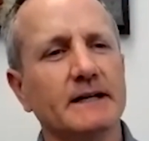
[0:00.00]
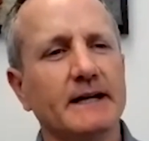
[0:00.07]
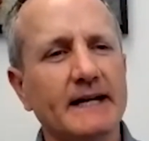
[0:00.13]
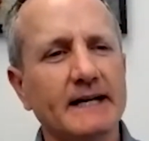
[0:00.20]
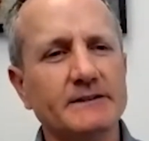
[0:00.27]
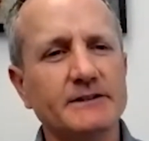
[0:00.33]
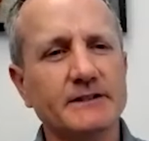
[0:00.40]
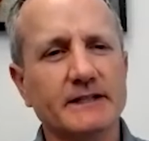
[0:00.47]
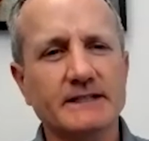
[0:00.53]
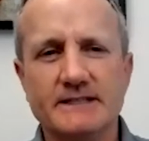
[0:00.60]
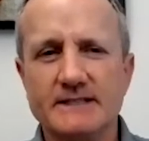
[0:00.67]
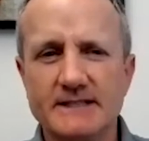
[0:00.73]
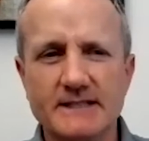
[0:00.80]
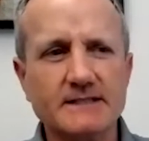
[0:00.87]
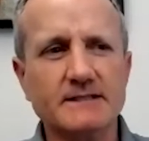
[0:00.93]
and to
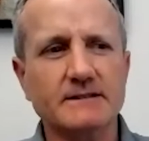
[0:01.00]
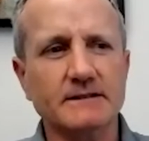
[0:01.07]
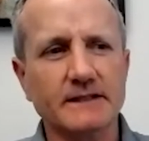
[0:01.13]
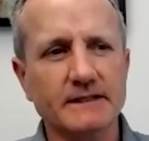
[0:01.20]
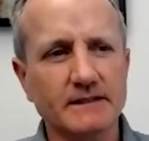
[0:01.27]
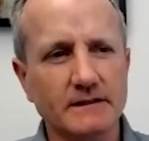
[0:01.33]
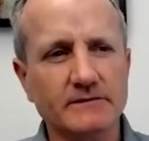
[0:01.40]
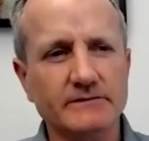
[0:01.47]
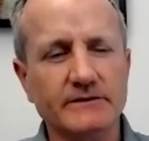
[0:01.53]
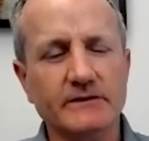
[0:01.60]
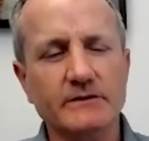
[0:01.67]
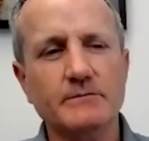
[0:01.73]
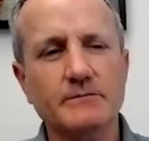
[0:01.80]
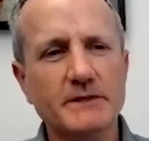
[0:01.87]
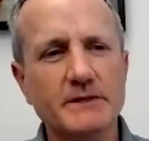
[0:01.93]
consistently
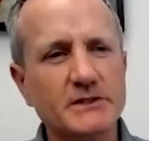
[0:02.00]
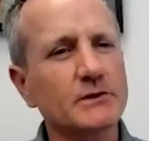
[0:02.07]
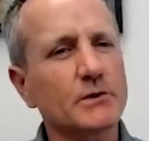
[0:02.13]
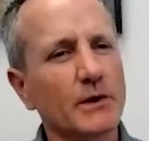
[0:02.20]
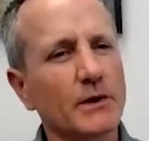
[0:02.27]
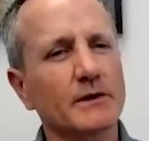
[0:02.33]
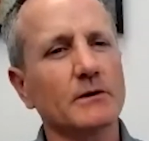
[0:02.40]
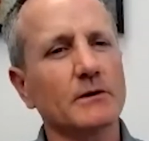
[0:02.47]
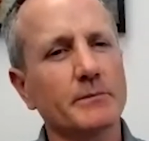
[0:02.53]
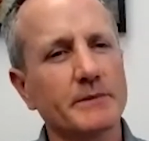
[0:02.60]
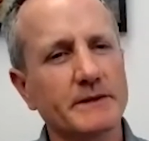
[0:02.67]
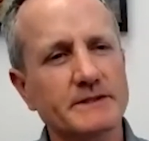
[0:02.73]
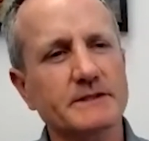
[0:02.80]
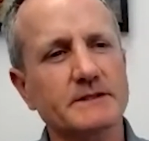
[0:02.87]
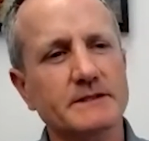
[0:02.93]
deliver mission critical
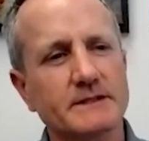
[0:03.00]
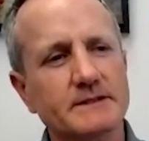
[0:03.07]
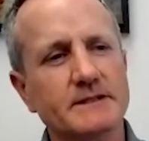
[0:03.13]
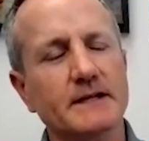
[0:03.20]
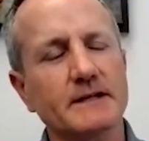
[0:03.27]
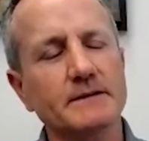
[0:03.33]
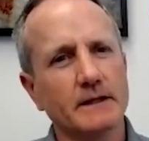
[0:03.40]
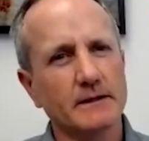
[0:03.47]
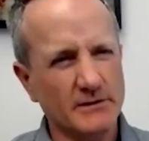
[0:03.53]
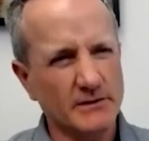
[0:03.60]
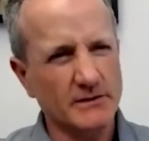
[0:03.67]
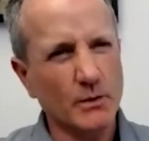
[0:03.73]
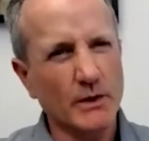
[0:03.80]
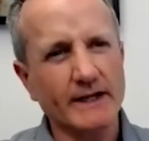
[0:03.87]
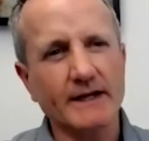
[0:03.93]
business insight. Here's a
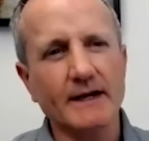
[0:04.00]
quick